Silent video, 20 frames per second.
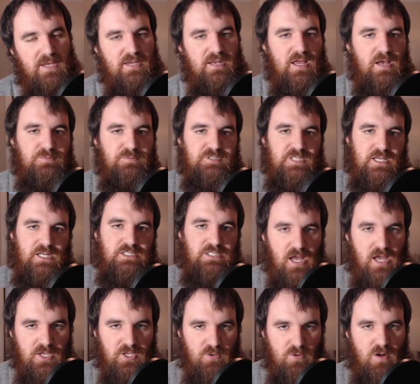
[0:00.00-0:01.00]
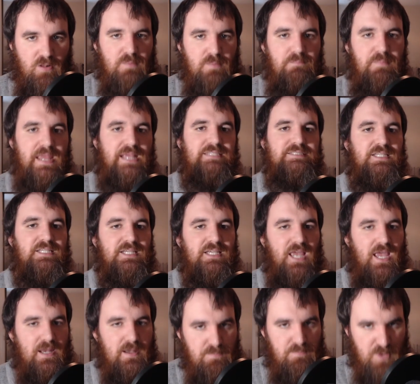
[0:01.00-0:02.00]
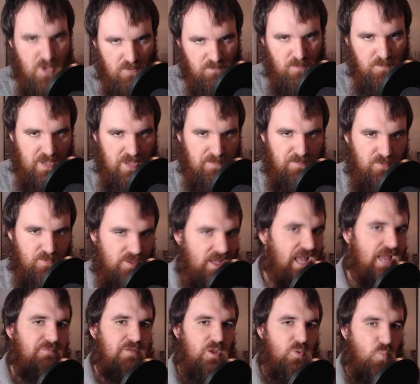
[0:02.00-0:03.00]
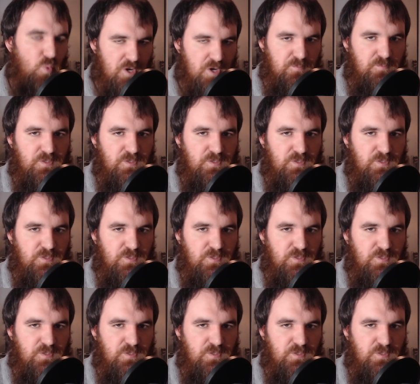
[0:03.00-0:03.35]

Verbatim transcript: It helps out a lot. You're all amazing and beautiful people. Have a wonderful